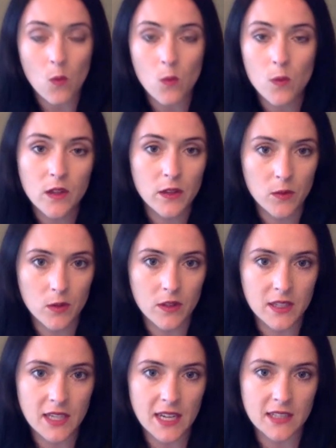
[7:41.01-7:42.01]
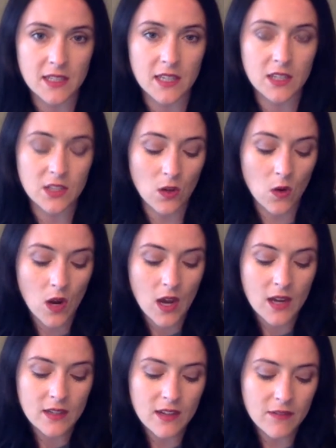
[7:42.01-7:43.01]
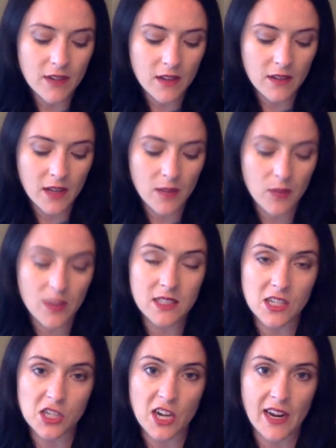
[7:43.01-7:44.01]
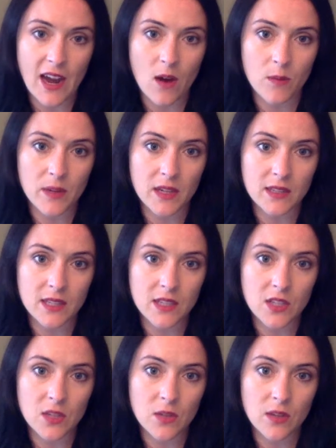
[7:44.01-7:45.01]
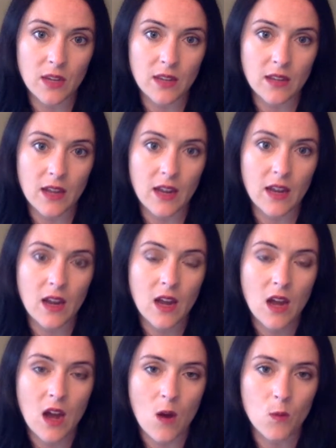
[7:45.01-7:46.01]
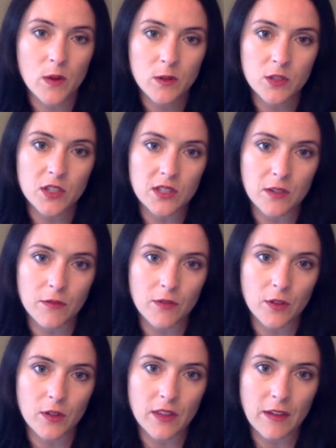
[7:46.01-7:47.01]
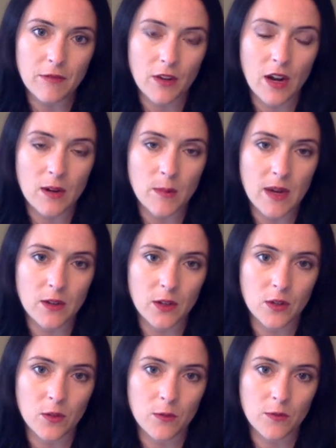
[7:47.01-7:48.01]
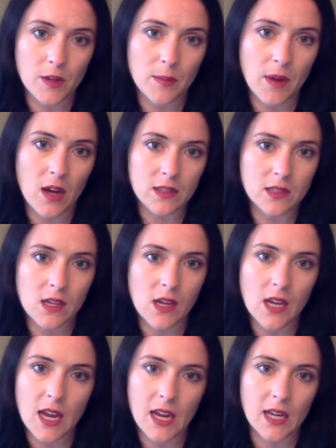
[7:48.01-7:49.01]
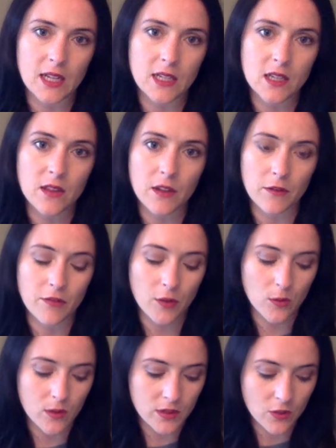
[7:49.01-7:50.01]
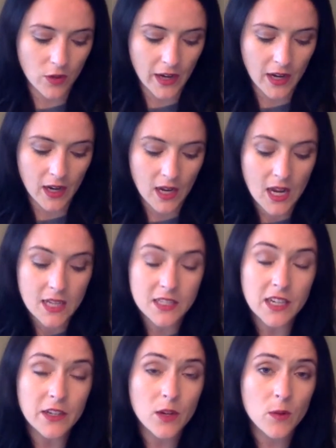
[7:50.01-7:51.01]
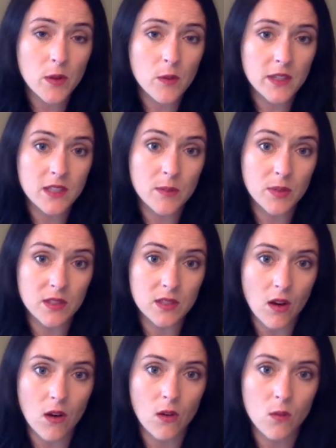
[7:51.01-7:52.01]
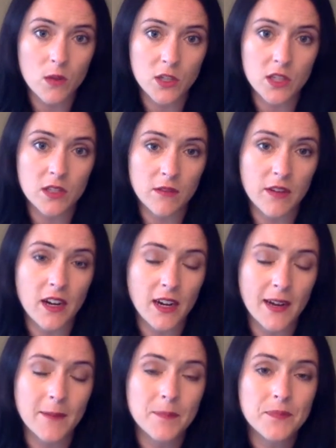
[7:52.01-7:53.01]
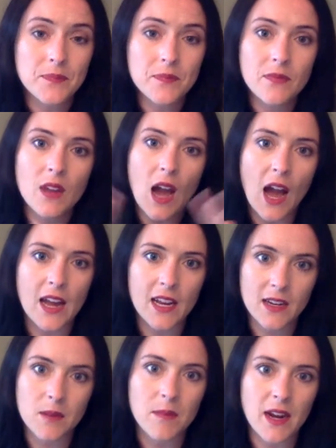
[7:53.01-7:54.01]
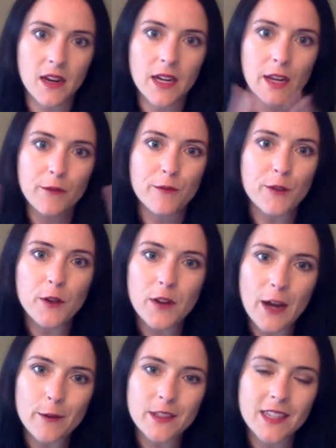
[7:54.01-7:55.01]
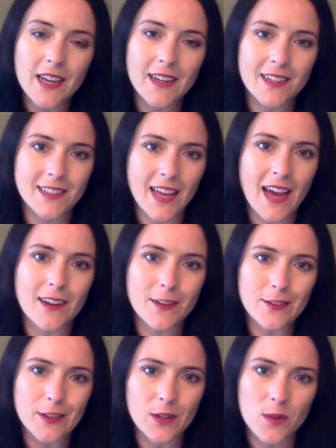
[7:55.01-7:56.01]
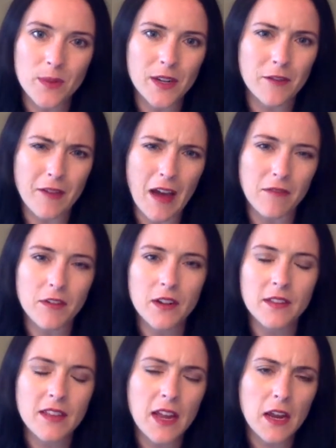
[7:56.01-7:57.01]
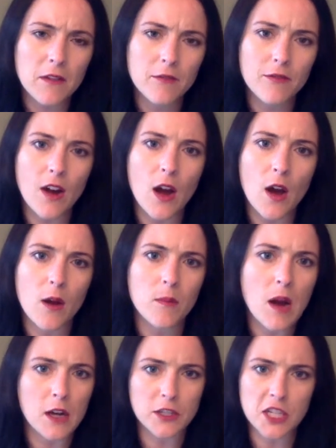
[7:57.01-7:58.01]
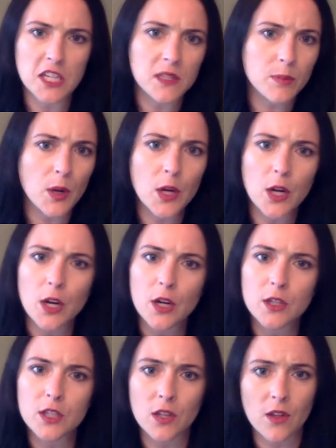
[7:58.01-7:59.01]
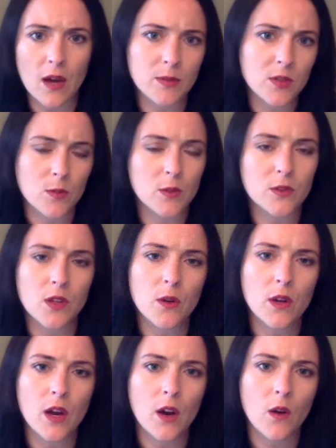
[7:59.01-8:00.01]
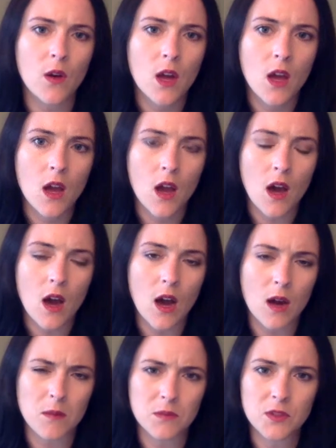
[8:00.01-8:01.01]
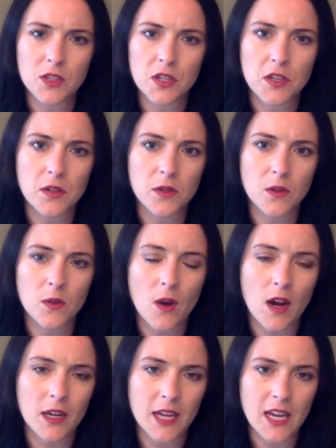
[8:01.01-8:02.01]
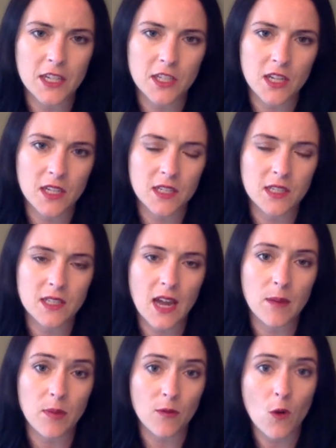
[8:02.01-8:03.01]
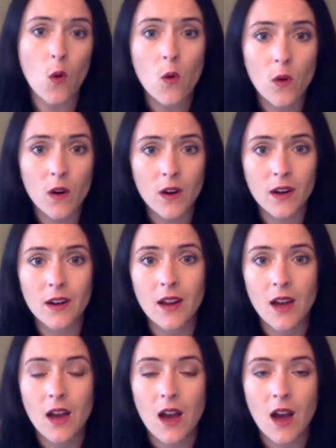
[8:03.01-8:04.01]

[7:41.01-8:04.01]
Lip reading: Really, really tasty. So definitely a place to check out, because I do think that we were just a fluke. They forgot about our gluten-free pasta, and their food was great. Dinner, we went to Basalt, which is a very high-end American food, I would say, because they had a little bit of everything, from a cheeseburger to lobster risotto to a Cajun type of corn